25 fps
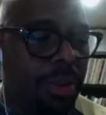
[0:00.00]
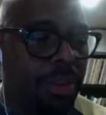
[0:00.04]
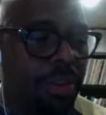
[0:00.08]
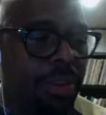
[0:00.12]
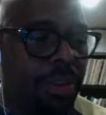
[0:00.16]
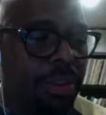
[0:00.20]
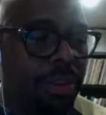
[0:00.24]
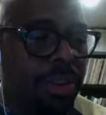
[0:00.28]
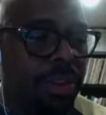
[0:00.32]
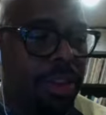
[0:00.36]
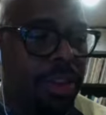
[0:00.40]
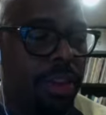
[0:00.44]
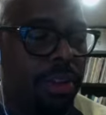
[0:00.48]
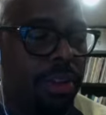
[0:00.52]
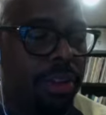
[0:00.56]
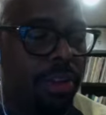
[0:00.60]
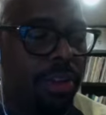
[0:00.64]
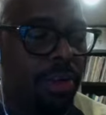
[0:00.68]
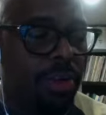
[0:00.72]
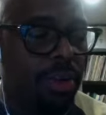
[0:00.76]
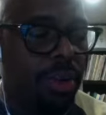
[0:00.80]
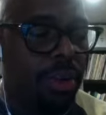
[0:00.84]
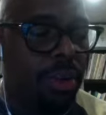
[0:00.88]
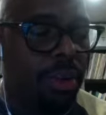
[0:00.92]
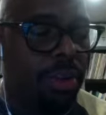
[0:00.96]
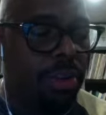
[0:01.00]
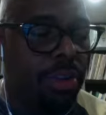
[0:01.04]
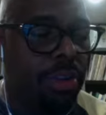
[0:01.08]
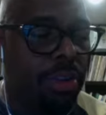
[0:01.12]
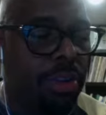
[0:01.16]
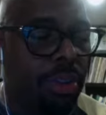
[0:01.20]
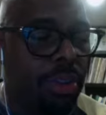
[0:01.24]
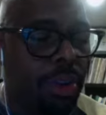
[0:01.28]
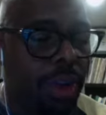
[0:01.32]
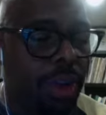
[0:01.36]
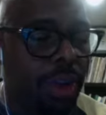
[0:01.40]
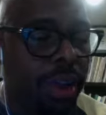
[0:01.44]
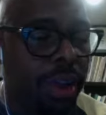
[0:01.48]
there's a real
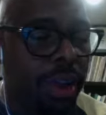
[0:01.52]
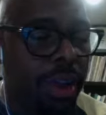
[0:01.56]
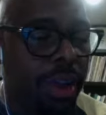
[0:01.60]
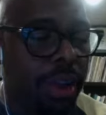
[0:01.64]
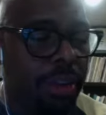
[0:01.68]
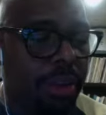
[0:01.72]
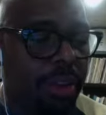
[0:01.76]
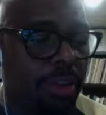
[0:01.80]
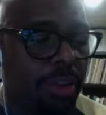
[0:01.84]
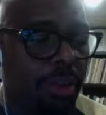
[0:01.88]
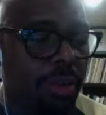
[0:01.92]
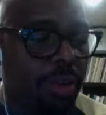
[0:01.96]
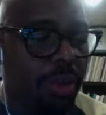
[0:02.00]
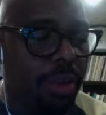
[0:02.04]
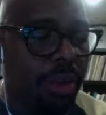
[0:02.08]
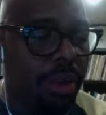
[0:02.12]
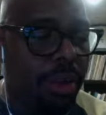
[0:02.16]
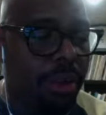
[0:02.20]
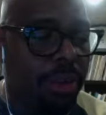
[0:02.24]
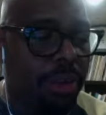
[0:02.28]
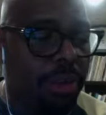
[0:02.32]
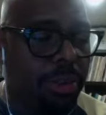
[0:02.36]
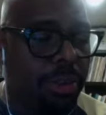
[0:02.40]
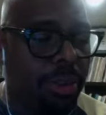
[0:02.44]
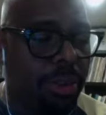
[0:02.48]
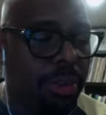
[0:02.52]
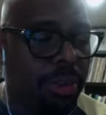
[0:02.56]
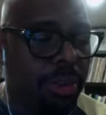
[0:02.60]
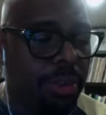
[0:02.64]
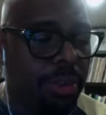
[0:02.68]
joy. There's a real sort of